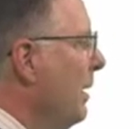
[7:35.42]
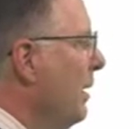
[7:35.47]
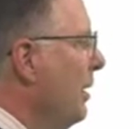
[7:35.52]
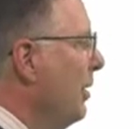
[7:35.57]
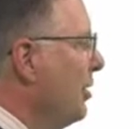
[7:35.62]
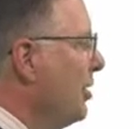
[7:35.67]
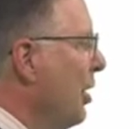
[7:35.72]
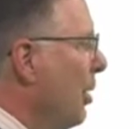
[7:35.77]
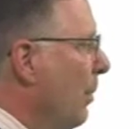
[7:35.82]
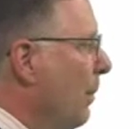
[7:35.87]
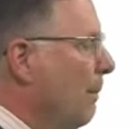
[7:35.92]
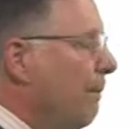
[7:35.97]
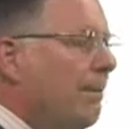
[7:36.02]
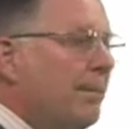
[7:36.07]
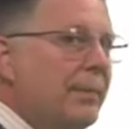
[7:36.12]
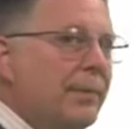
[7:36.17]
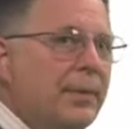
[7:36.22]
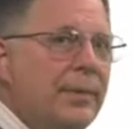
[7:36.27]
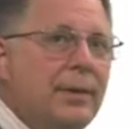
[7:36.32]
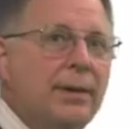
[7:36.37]
So
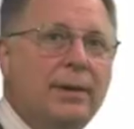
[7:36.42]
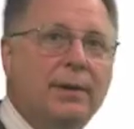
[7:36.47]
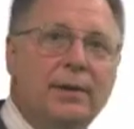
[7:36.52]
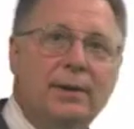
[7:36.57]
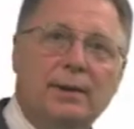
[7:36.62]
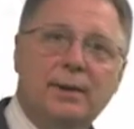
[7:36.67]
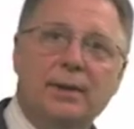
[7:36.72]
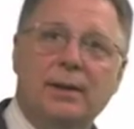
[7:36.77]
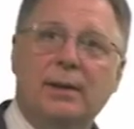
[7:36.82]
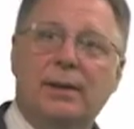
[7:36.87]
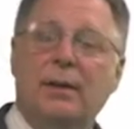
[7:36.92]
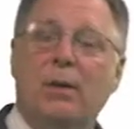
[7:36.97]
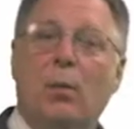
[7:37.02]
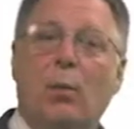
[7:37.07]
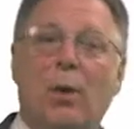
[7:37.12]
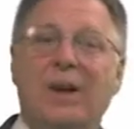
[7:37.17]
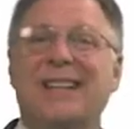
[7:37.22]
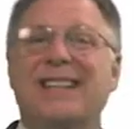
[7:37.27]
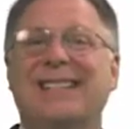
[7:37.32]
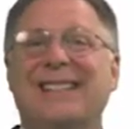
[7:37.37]

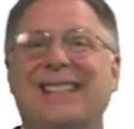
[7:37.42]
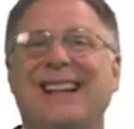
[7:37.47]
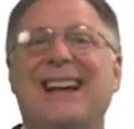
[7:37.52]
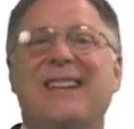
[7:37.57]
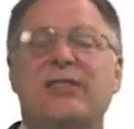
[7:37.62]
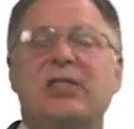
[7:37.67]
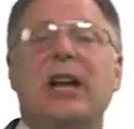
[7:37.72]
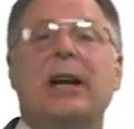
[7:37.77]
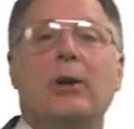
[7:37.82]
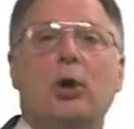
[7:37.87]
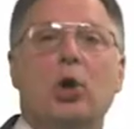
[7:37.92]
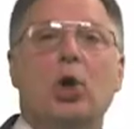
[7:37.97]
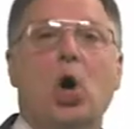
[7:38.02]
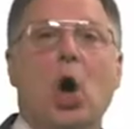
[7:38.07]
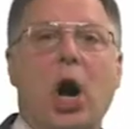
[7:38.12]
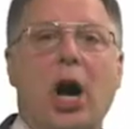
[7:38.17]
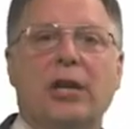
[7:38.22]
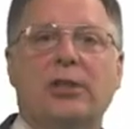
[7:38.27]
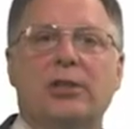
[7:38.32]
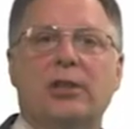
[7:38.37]
what is a life cycle
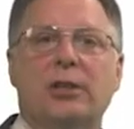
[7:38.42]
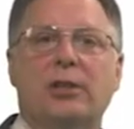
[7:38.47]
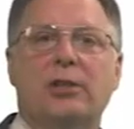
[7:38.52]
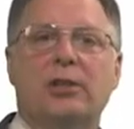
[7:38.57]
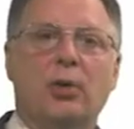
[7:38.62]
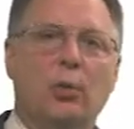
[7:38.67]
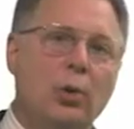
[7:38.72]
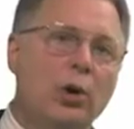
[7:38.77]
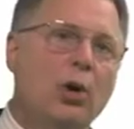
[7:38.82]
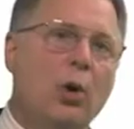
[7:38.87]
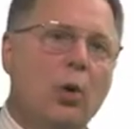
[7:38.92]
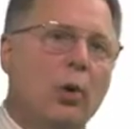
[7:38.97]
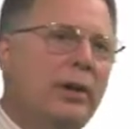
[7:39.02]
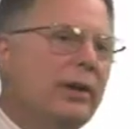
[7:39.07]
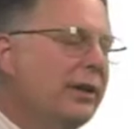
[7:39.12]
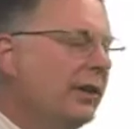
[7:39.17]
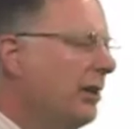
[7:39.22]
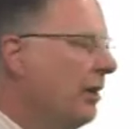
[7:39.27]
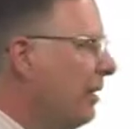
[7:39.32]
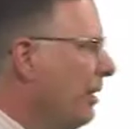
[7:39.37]
cost? So we'll go
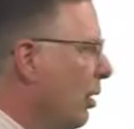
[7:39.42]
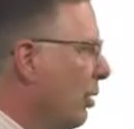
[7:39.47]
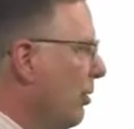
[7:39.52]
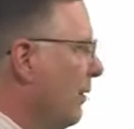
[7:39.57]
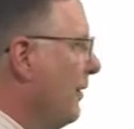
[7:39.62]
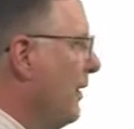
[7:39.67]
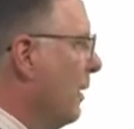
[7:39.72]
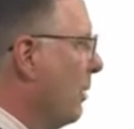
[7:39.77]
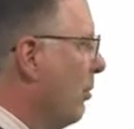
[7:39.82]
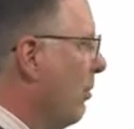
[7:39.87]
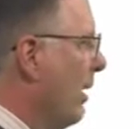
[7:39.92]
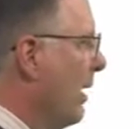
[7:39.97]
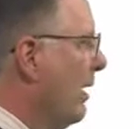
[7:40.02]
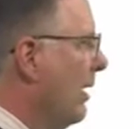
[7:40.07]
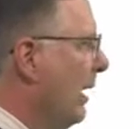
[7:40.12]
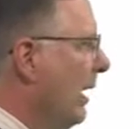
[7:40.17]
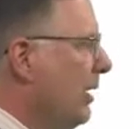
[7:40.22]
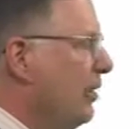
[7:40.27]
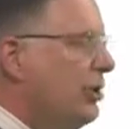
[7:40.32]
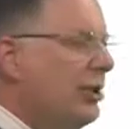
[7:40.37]
into the Code of Federal
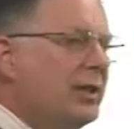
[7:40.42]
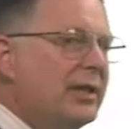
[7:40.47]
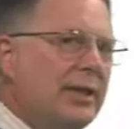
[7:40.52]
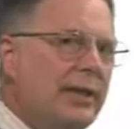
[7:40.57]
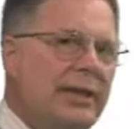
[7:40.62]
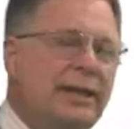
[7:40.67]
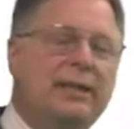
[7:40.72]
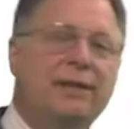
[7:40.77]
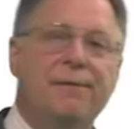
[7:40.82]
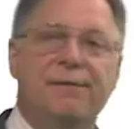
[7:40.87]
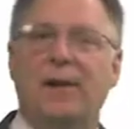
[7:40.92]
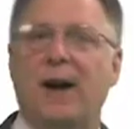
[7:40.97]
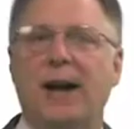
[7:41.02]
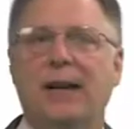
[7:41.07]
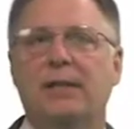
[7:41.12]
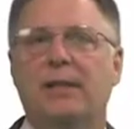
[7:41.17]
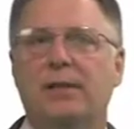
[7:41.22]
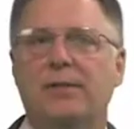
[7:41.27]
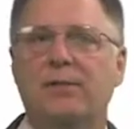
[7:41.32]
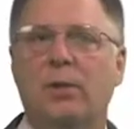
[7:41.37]
Regulations and it
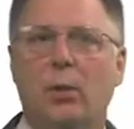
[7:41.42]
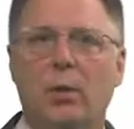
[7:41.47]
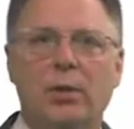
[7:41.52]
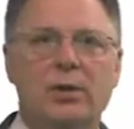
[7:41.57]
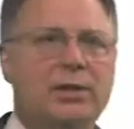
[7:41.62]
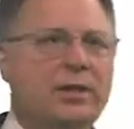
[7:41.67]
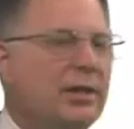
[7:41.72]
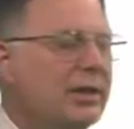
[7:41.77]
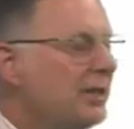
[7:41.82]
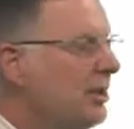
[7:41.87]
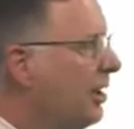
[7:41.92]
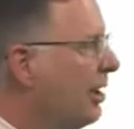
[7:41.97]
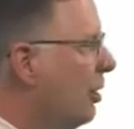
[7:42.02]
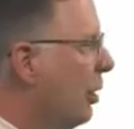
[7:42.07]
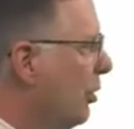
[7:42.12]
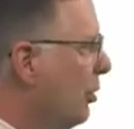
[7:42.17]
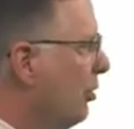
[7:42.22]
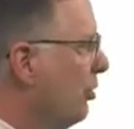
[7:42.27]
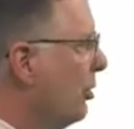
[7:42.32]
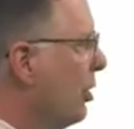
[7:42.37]
defines it for us. It's the
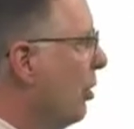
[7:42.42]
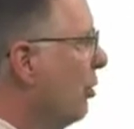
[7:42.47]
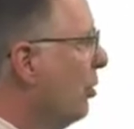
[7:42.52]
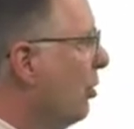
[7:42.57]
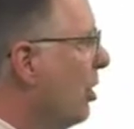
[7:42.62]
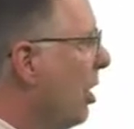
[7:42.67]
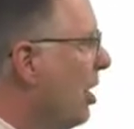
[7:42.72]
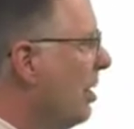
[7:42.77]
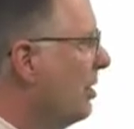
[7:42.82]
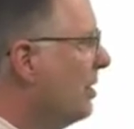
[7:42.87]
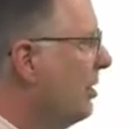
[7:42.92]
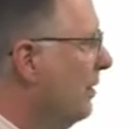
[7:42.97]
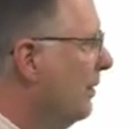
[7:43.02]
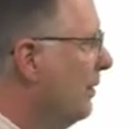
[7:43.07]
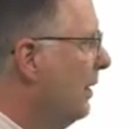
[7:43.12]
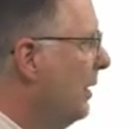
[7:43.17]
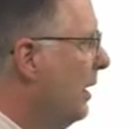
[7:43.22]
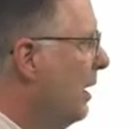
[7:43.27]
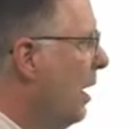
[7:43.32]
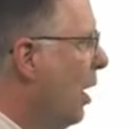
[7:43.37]
total cost
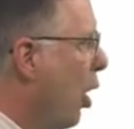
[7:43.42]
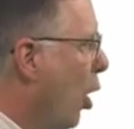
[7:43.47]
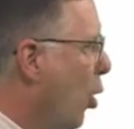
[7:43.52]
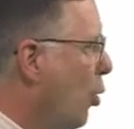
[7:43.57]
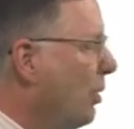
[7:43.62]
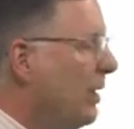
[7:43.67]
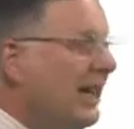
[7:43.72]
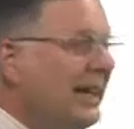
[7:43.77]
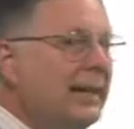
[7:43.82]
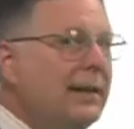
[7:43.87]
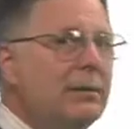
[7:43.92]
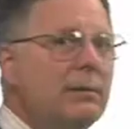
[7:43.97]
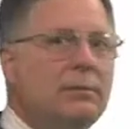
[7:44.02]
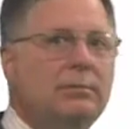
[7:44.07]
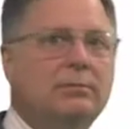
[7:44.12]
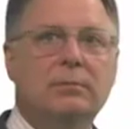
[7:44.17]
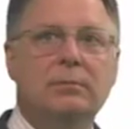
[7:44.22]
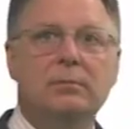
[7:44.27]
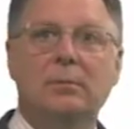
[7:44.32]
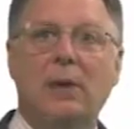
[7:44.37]
of owning,
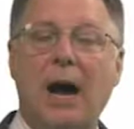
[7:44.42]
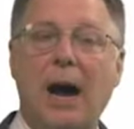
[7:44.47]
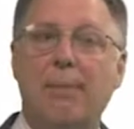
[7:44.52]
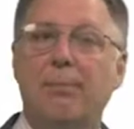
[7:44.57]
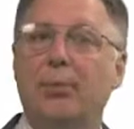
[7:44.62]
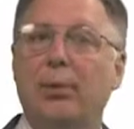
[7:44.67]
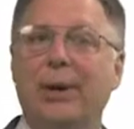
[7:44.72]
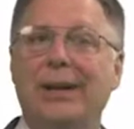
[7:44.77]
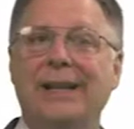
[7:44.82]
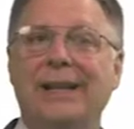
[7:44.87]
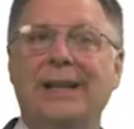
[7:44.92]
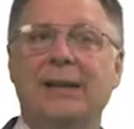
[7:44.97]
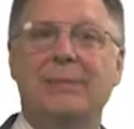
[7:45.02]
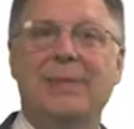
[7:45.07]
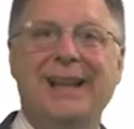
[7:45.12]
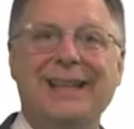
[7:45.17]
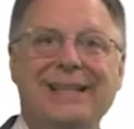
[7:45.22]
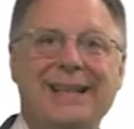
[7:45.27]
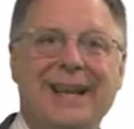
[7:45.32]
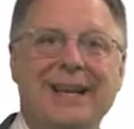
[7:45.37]
operating, and
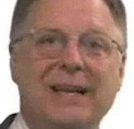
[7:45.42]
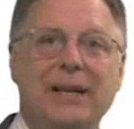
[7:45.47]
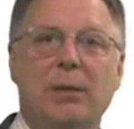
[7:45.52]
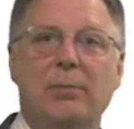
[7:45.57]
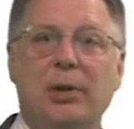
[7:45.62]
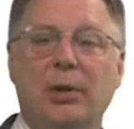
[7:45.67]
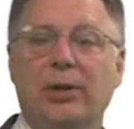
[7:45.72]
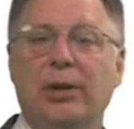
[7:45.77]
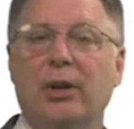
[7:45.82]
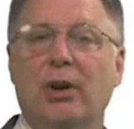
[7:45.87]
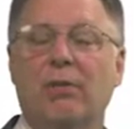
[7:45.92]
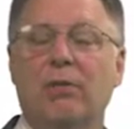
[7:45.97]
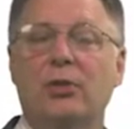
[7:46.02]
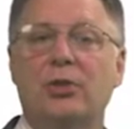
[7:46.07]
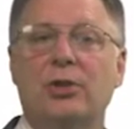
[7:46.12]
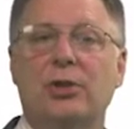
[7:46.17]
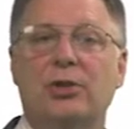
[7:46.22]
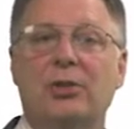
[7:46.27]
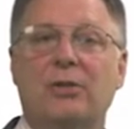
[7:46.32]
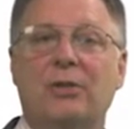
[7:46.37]
maintaining a building over
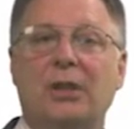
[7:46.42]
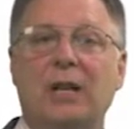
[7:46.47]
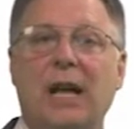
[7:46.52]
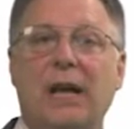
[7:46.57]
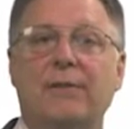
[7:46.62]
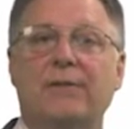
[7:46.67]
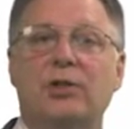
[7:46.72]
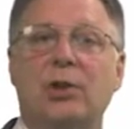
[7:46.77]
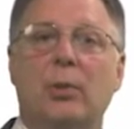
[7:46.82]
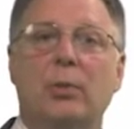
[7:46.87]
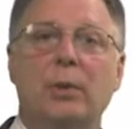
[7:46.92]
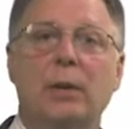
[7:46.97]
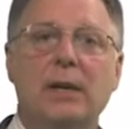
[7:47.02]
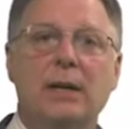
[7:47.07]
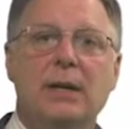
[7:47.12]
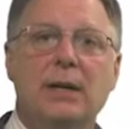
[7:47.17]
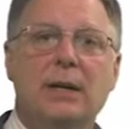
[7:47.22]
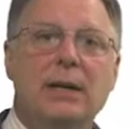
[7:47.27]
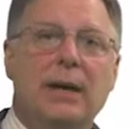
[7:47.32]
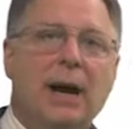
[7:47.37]
its useful life. So
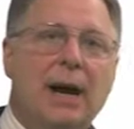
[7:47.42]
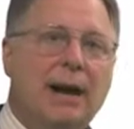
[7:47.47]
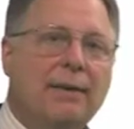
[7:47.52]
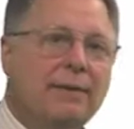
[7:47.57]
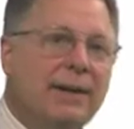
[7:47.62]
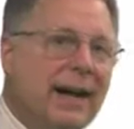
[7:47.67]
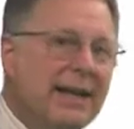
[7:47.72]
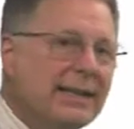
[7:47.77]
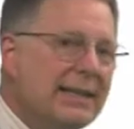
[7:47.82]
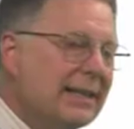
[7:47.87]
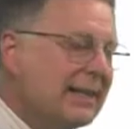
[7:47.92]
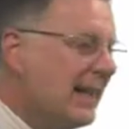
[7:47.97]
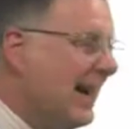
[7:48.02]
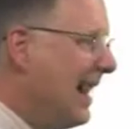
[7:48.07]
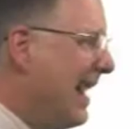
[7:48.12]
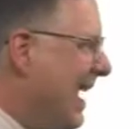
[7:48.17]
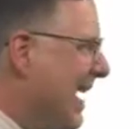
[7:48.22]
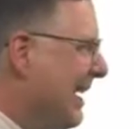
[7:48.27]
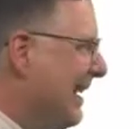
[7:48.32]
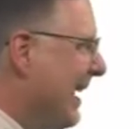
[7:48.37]
I've got this
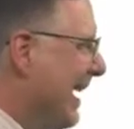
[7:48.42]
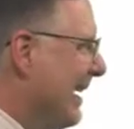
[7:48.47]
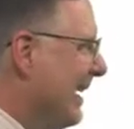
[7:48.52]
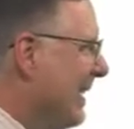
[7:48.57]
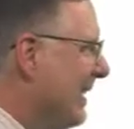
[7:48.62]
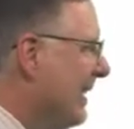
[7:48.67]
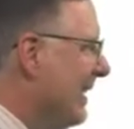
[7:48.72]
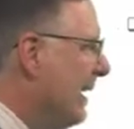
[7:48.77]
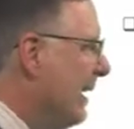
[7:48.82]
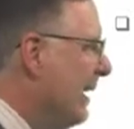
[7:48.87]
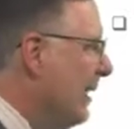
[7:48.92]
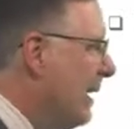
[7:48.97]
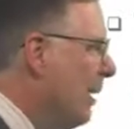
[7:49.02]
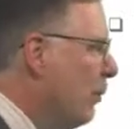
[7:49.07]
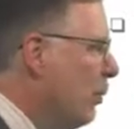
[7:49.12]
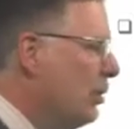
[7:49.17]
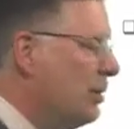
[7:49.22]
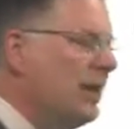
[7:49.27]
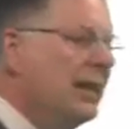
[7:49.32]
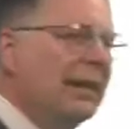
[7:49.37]
highlighted that
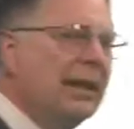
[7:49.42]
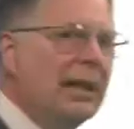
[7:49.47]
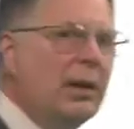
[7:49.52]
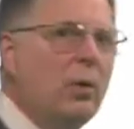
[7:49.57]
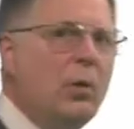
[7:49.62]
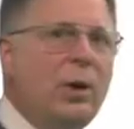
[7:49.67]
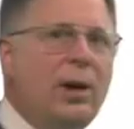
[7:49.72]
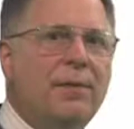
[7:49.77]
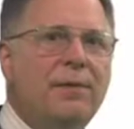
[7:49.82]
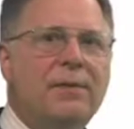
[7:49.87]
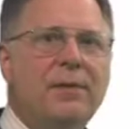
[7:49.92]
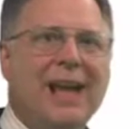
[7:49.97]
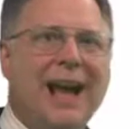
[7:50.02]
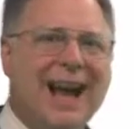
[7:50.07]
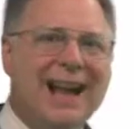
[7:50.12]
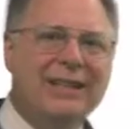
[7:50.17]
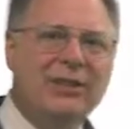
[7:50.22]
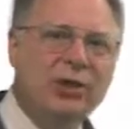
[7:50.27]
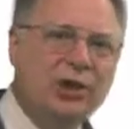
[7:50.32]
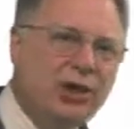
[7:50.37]
we're dealing with
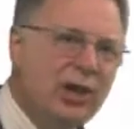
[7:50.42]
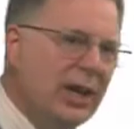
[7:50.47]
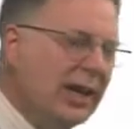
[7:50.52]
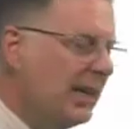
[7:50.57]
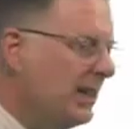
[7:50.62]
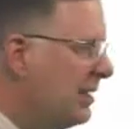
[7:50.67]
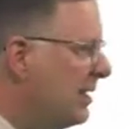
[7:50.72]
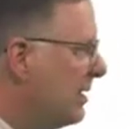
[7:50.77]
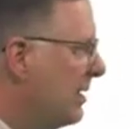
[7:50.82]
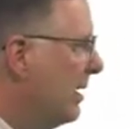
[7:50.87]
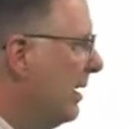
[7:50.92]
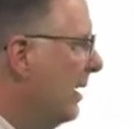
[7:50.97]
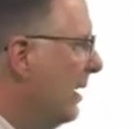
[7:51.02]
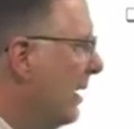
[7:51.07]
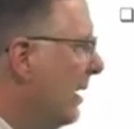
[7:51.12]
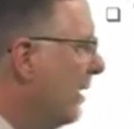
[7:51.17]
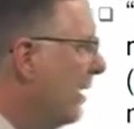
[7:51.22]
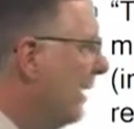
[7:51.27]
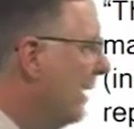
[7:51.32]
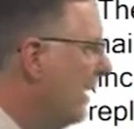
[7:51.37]
not just
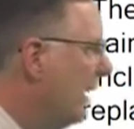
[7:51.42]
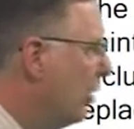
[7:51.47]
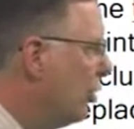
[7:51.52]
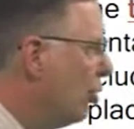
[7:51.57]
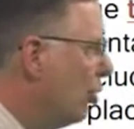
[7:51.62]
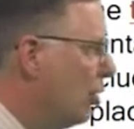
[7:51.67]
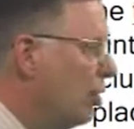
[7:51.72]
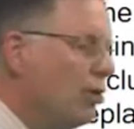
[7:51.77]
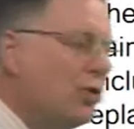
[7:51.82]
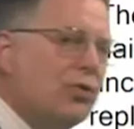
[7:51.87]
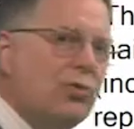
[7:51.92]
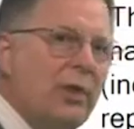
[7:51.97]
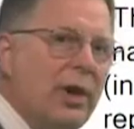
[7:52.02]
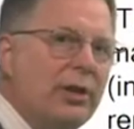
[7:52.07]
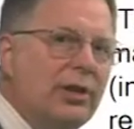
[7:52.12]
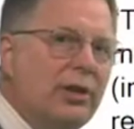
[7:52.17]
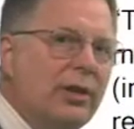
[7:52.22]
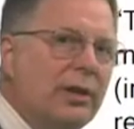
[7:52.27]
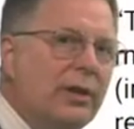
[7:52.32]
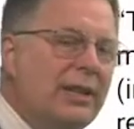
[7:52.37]
the initial
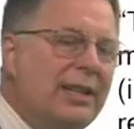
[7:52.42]
construction.